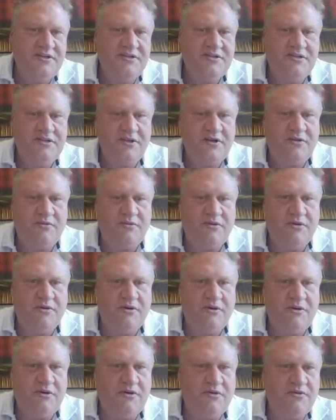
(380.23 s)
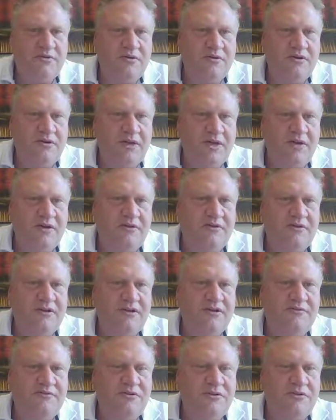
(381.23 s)
So we'll go now.
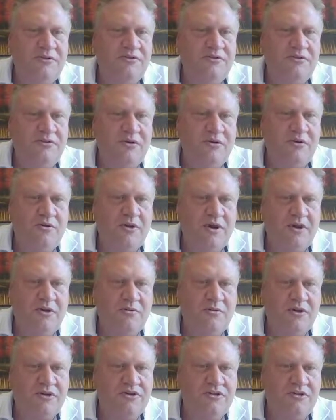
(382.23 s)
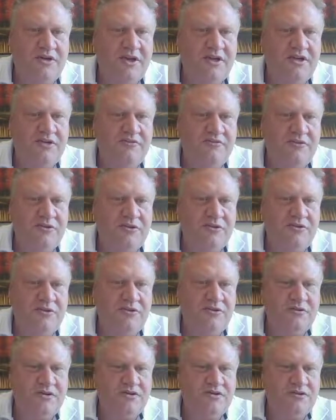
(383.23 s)
If you don't know how to work TradingView,
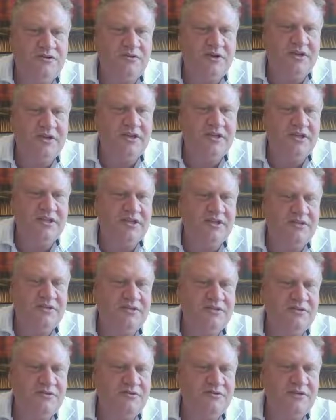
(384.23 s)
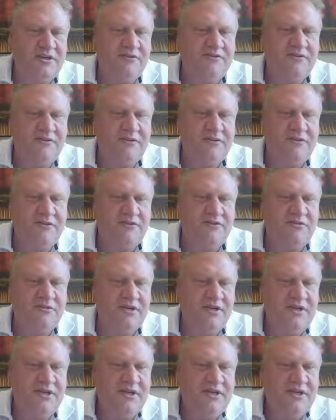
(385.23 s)
you can trick it into giving you,